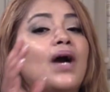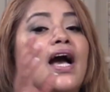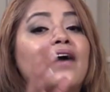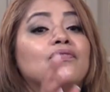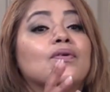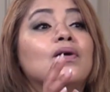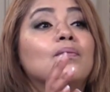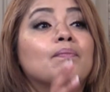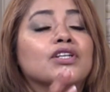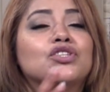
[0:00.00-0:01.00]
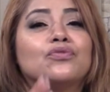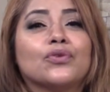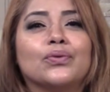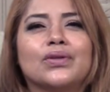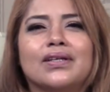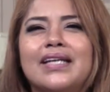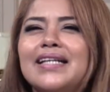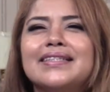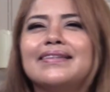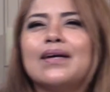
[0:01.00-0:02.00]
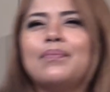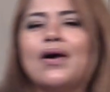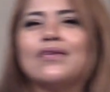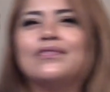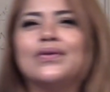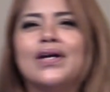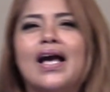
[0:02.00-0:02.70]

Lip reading: have much fruit. Isn't that powerful?